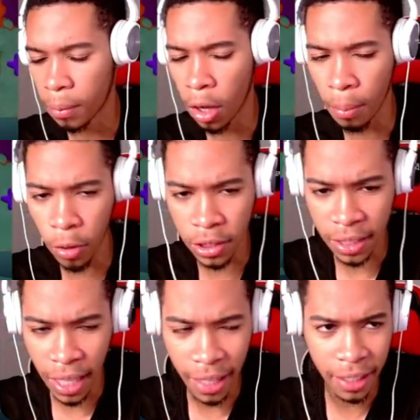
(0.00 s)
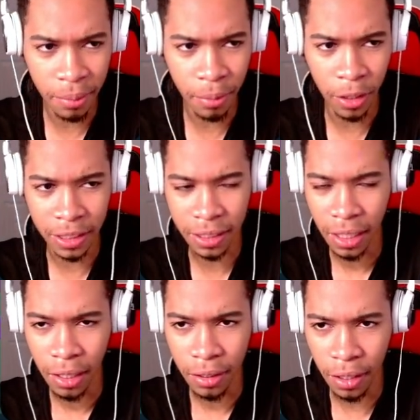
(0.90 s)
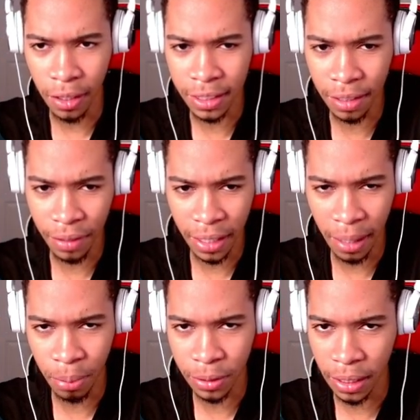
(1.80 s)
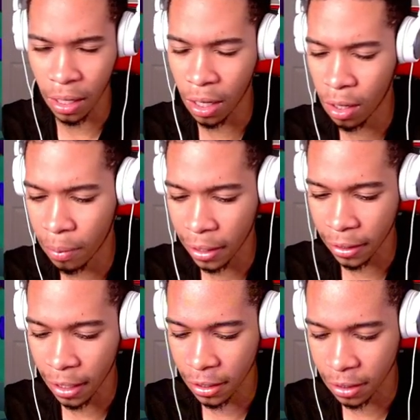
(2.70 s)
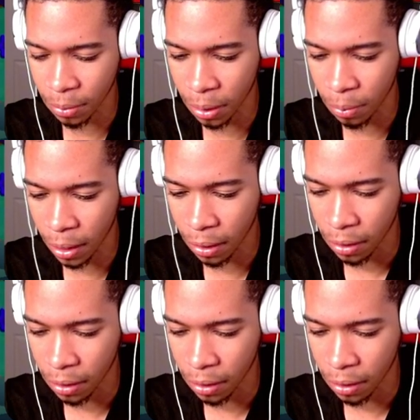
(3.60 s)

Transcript: on, boys. Lock in, boys. They're on seventy-nine percent. Oh my gosh, I'm getting my...